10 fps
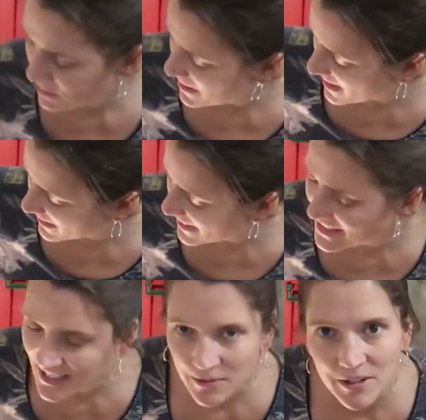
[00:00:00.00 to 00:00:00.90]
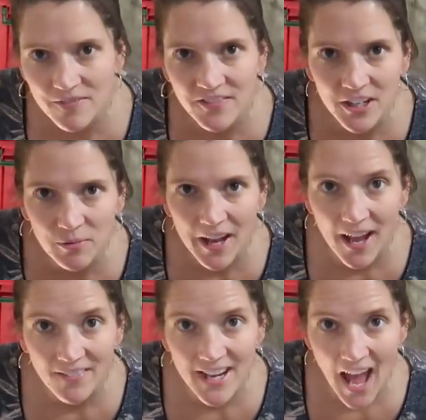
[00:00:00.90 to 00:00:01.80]
so we got our lights here. We figured we
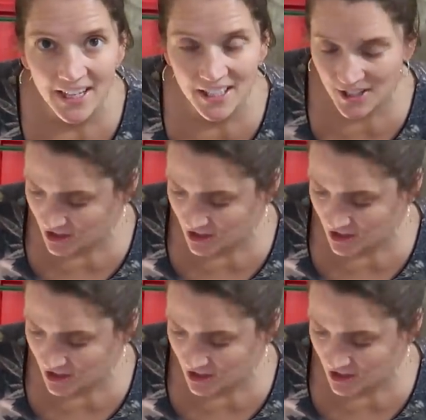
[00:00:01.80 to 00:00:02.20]
have 9